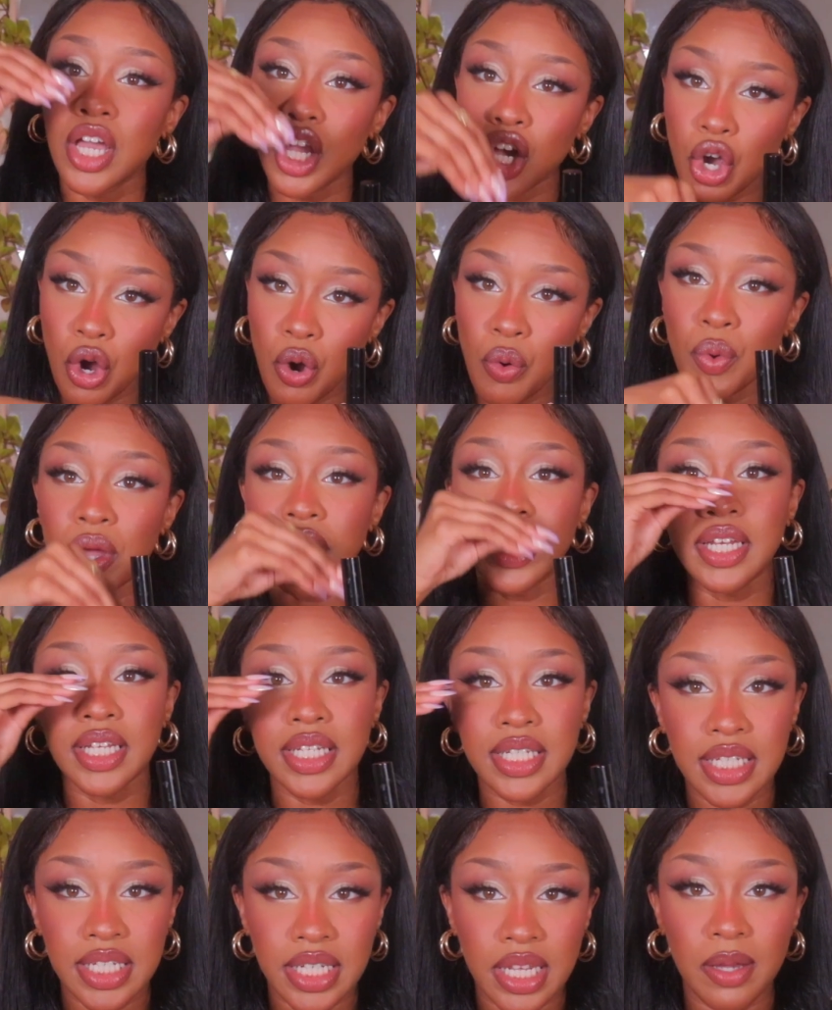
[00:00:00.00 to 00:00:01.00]

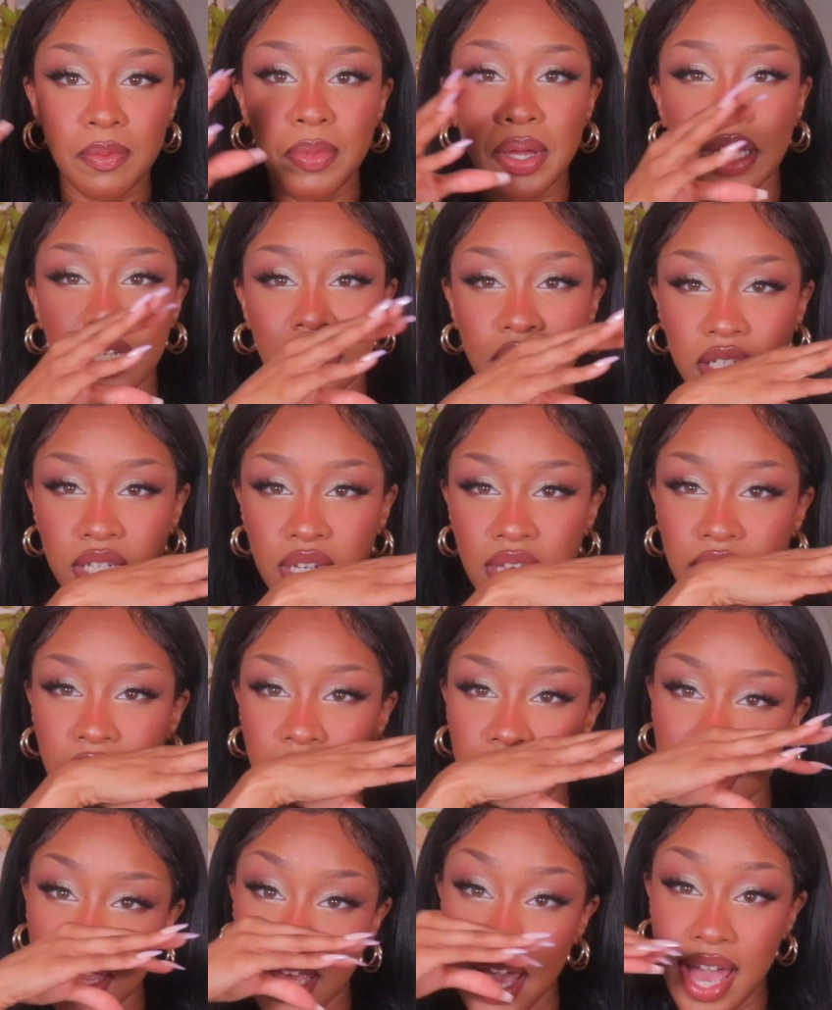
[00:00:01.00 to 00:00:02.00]
and to
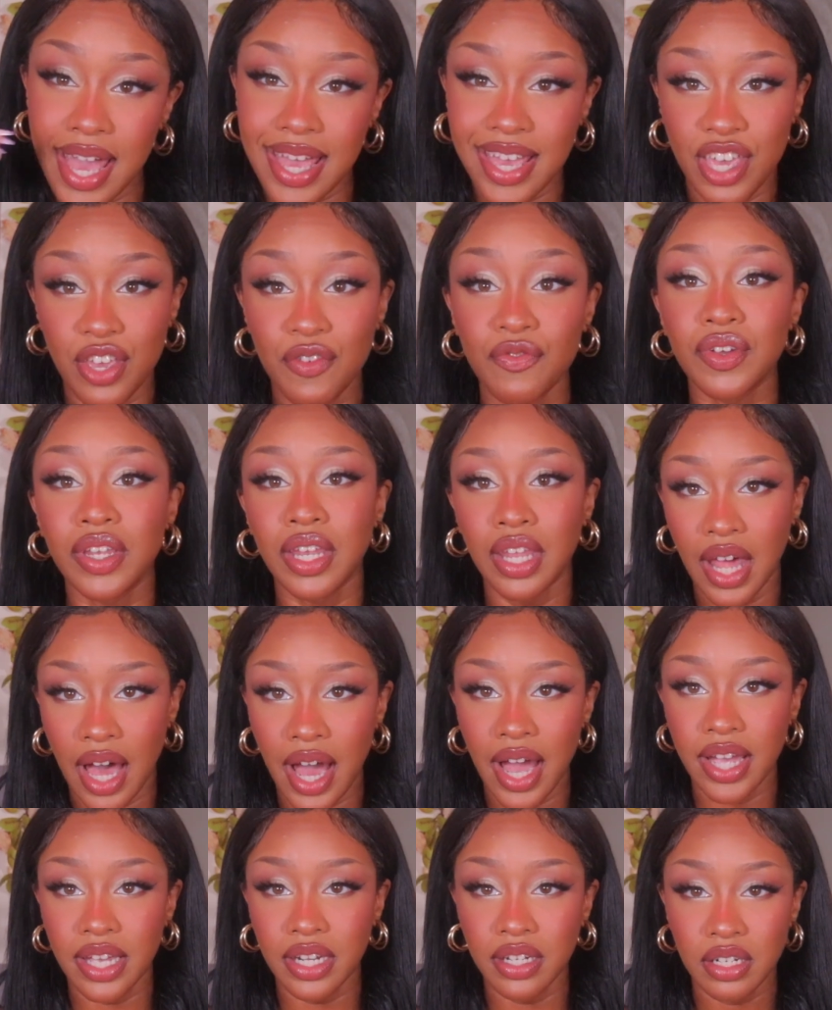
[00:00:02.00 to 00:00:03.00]
get that even
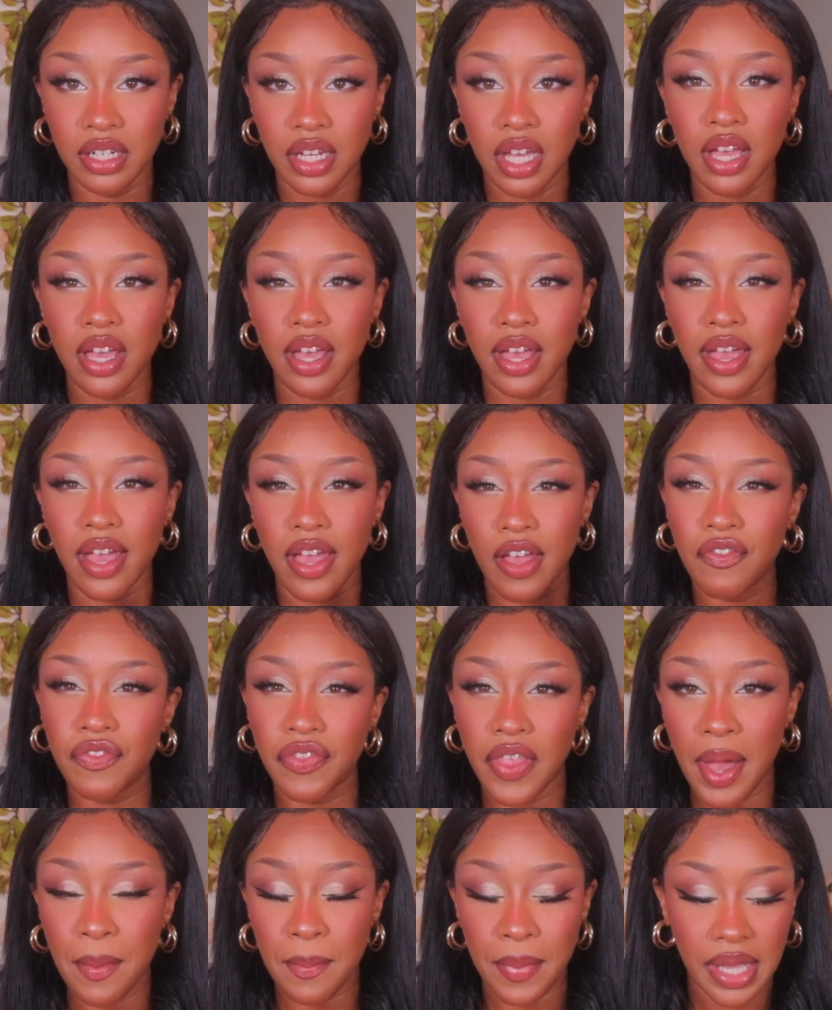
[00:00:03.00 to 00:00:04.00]
line, if
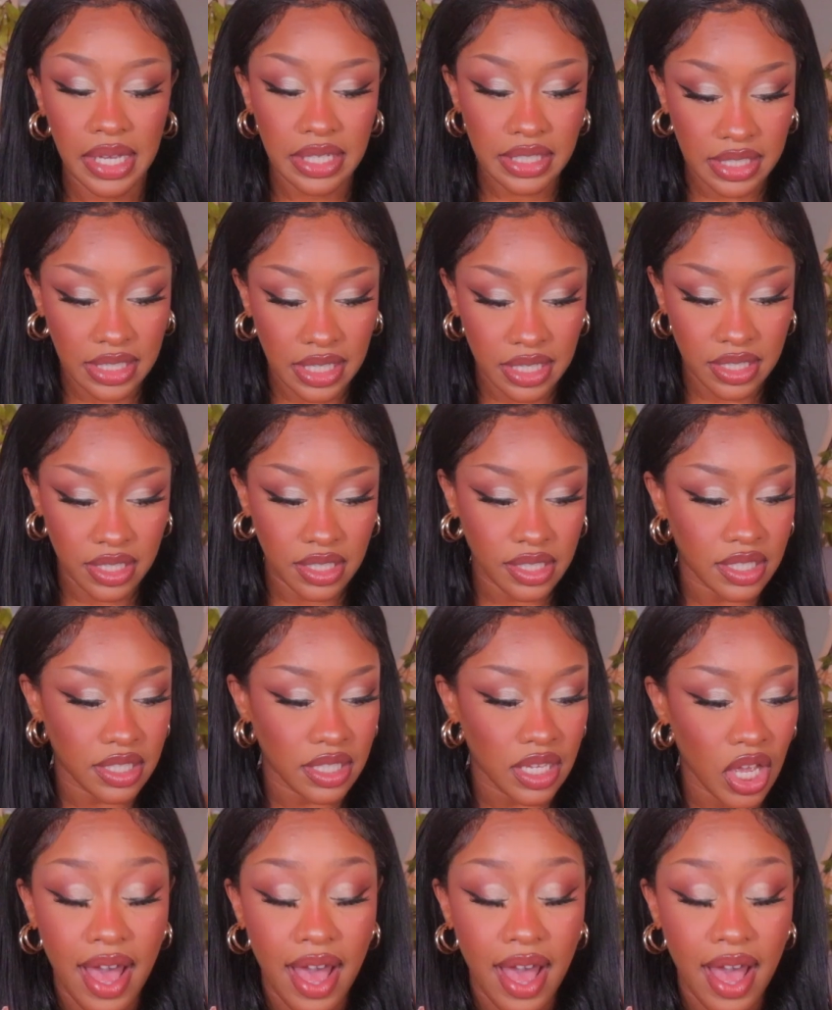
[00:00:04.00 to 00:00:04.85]
that makes sense.